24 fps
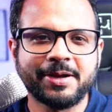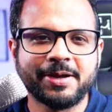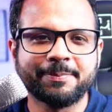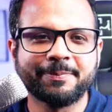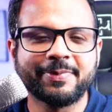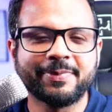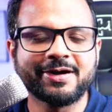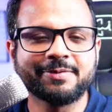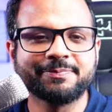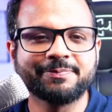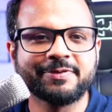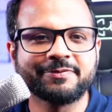
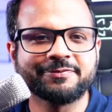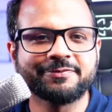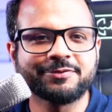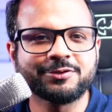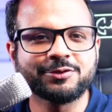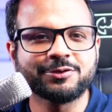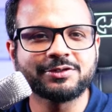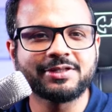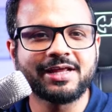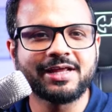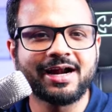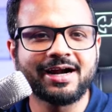But
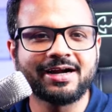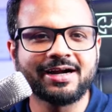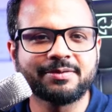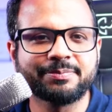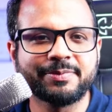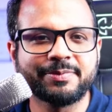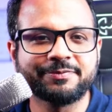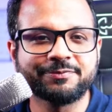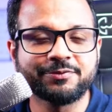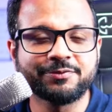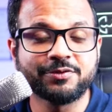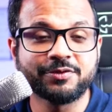before that,
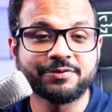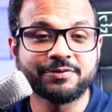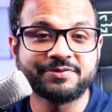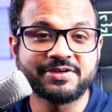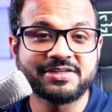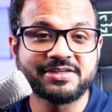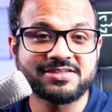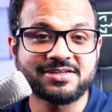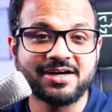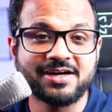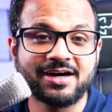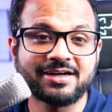before we
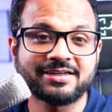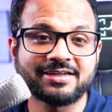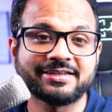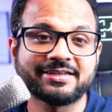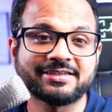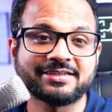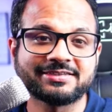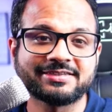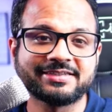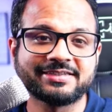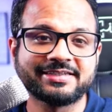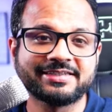start the
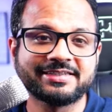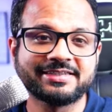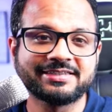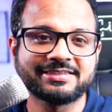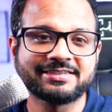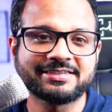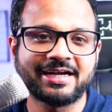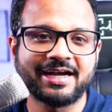series,